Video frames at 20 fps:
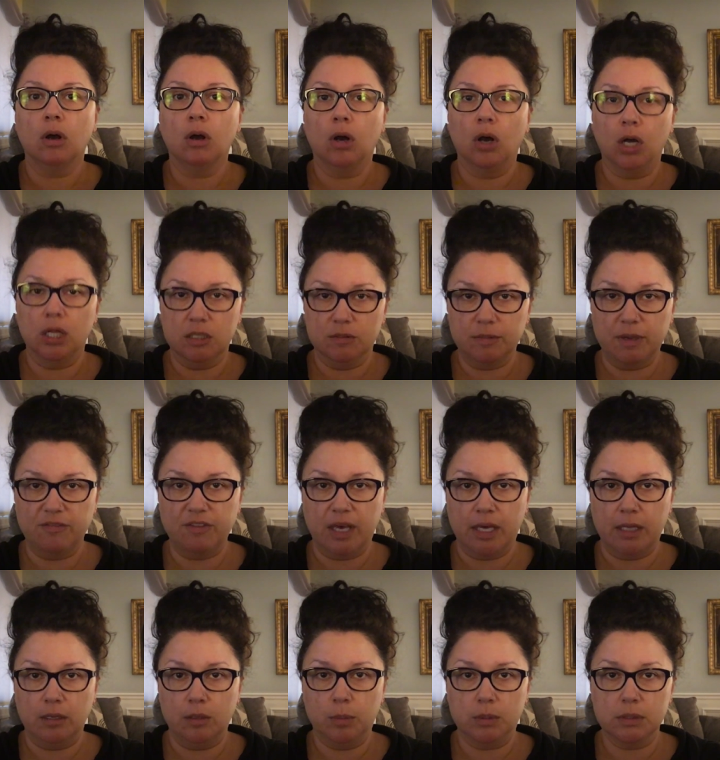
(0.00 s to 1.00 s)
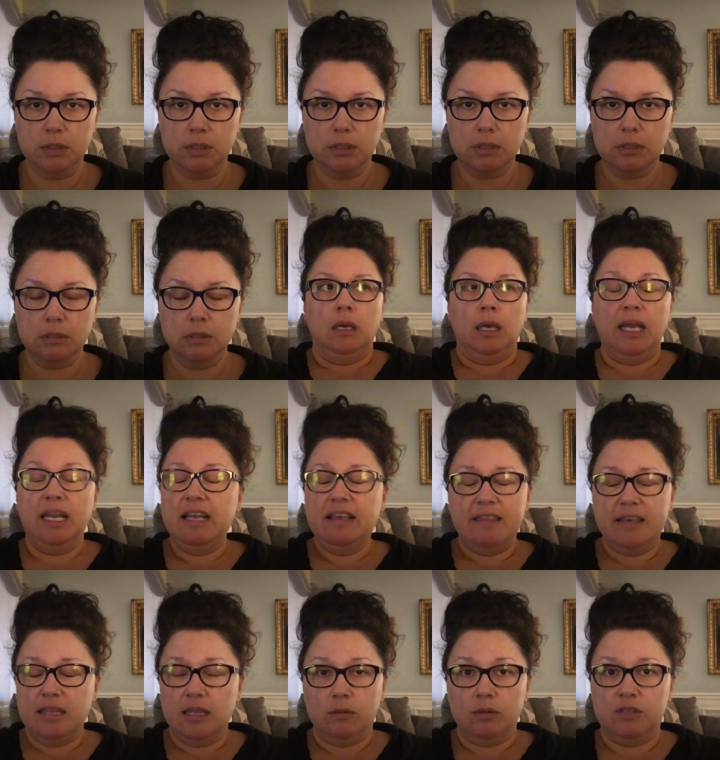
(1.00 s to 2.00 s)
all of my valuables.
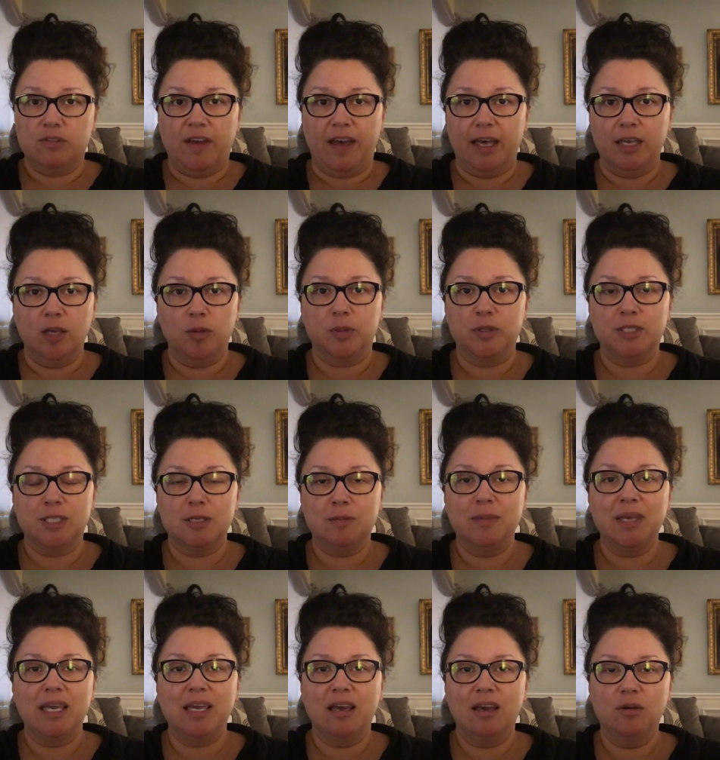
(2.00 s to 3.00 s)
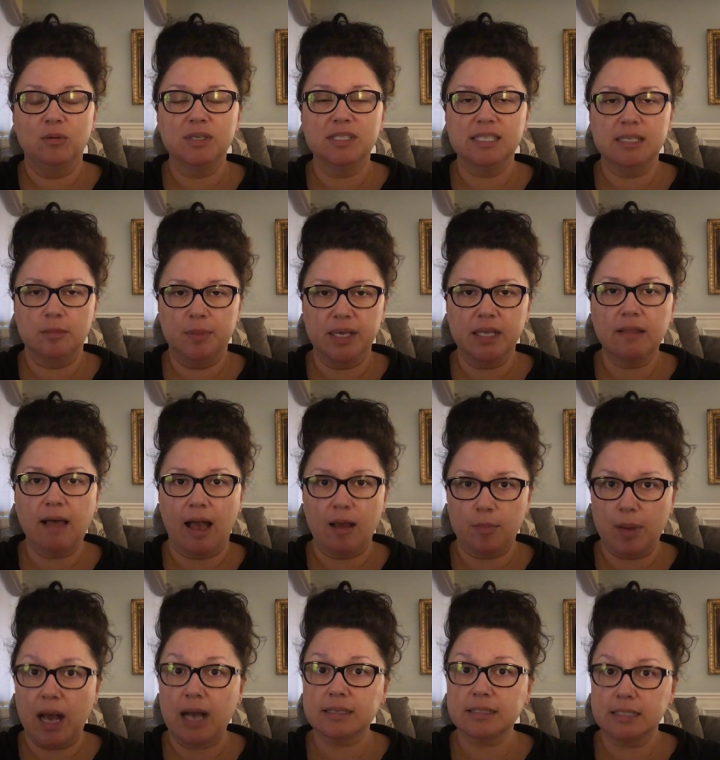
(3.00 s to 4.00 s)
Anything that was valuable to me was in a big
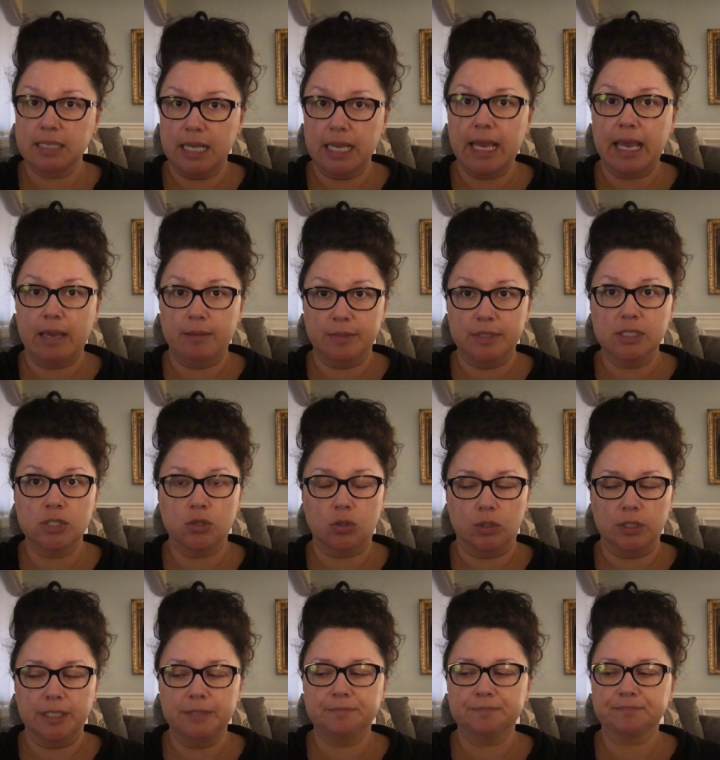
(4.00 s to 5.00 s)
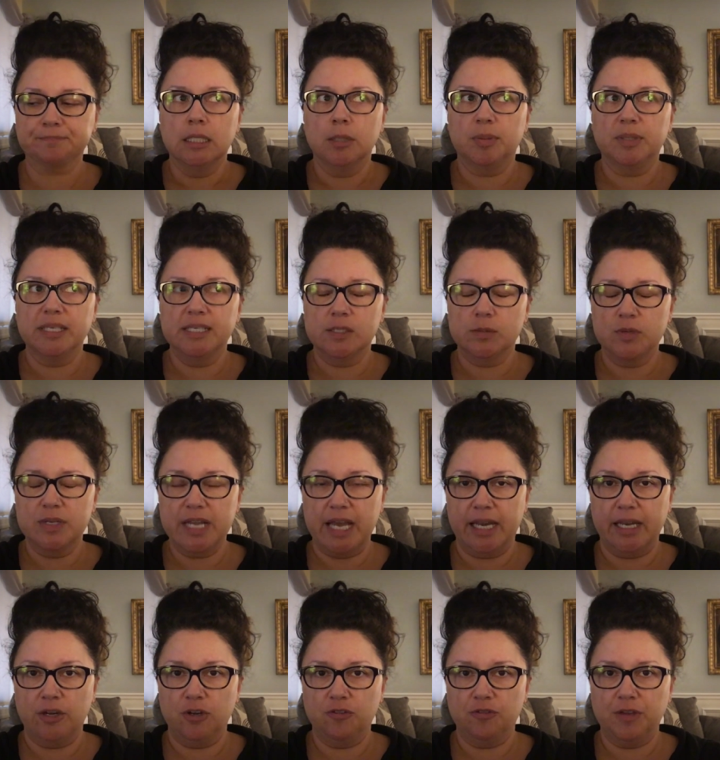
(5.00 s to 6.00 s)
lockbox, and he came and stole it. The police would not
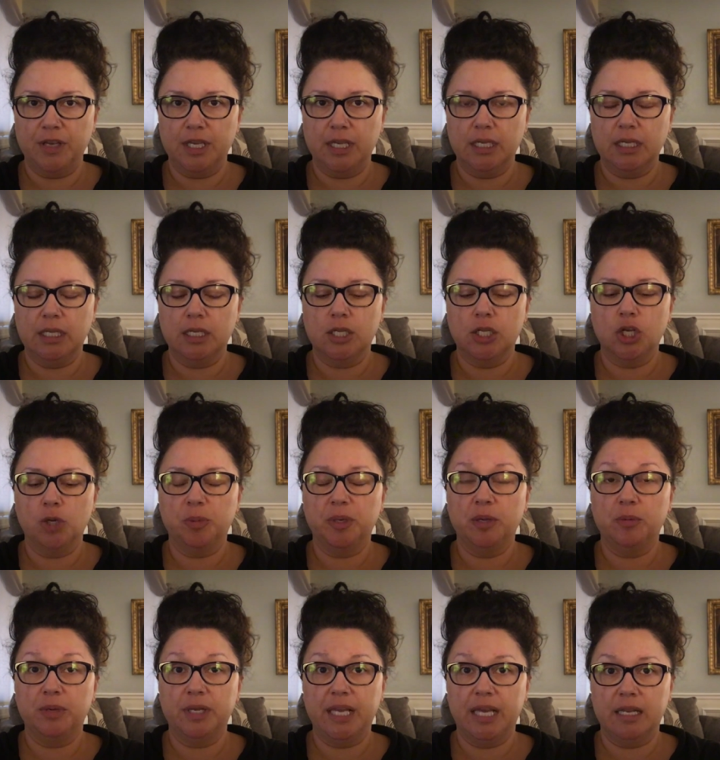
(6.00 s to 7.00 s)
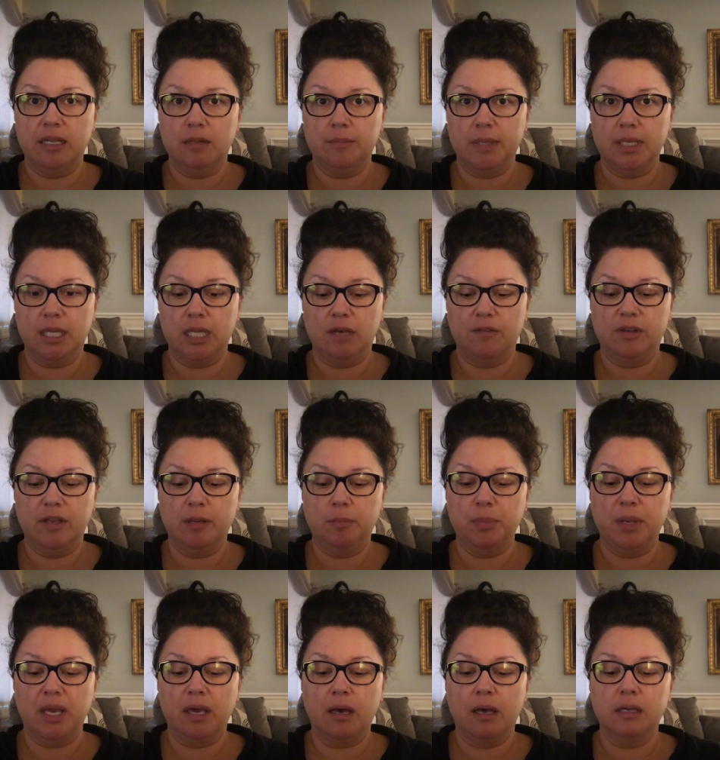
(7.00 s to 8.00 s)
intervene. Nobody would get in the middle of it
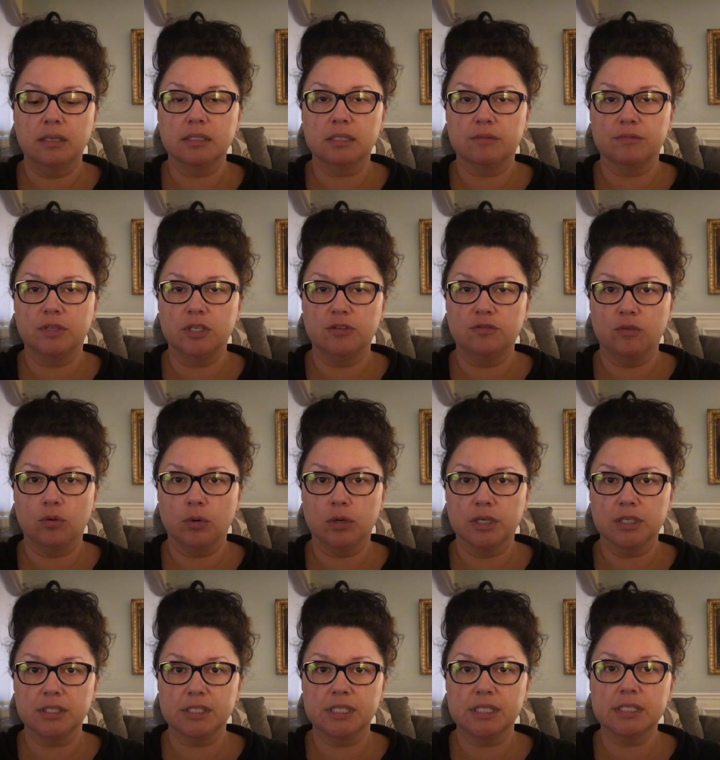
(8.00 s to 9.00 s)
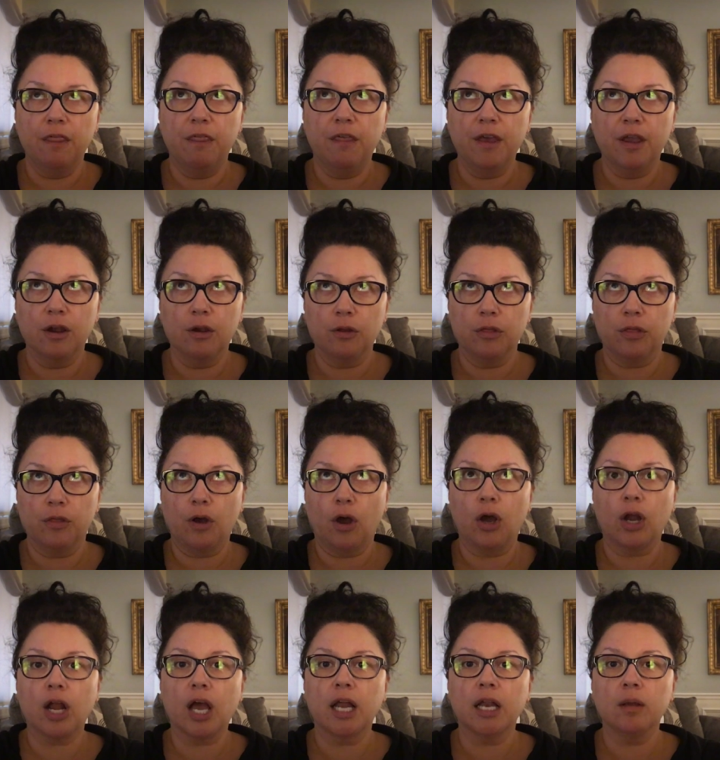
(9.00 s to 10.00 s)
because of the divorce. Their
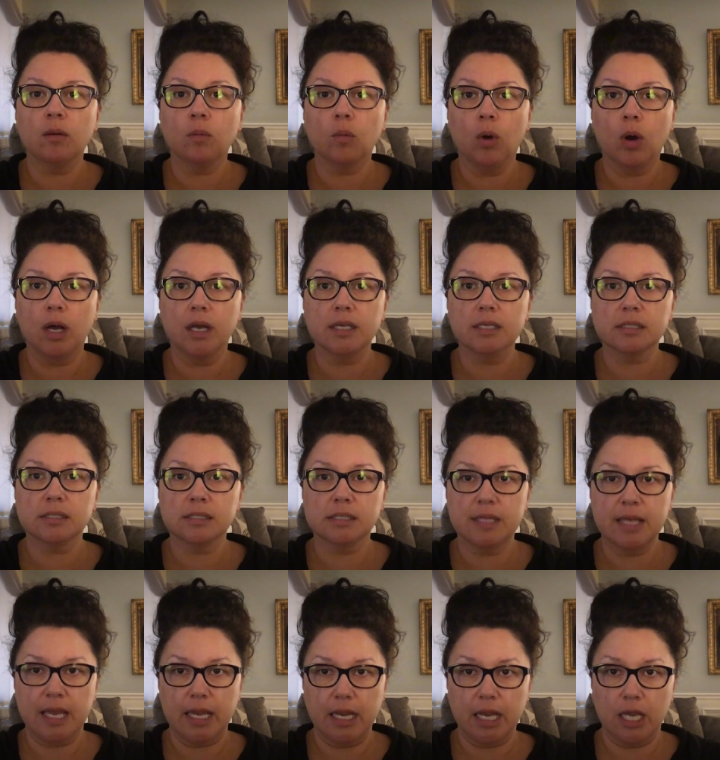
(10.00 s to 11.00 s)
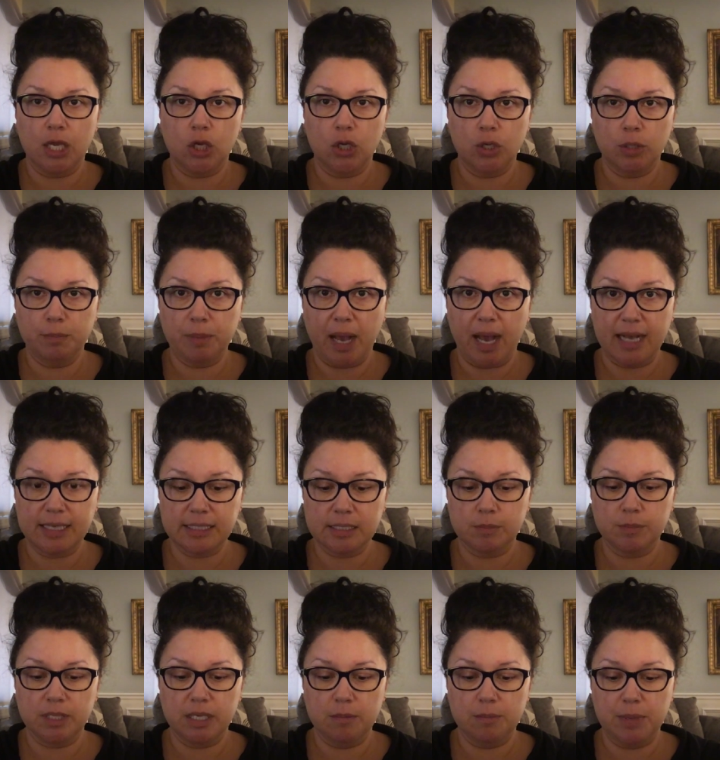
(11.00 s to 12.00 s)
thought on it was that it could
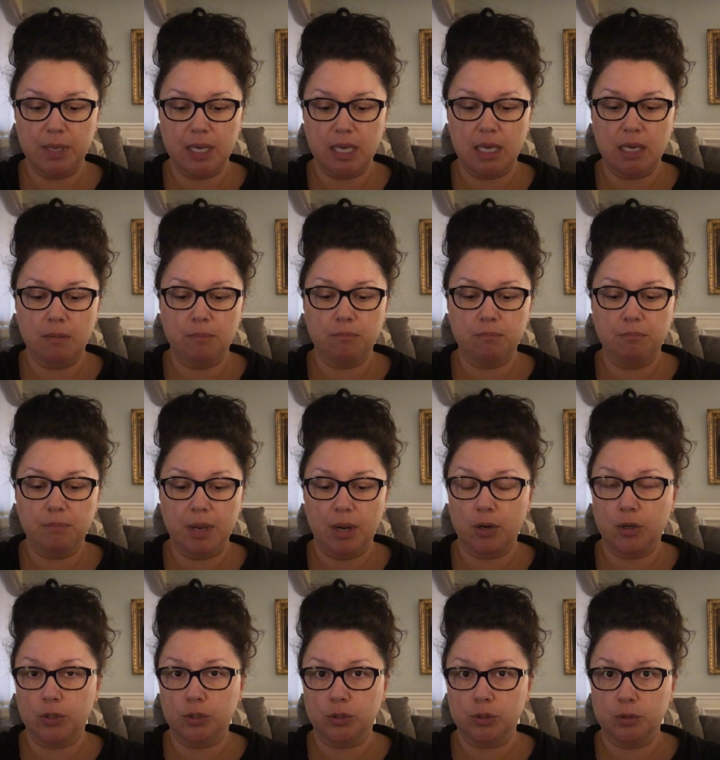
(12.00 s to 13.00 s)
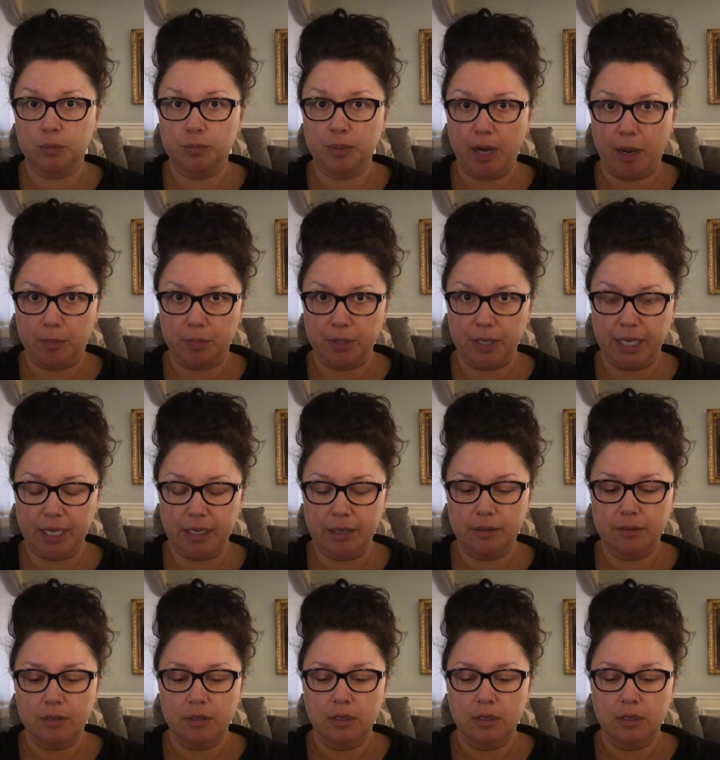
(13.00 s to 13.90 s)
possibly be marital property,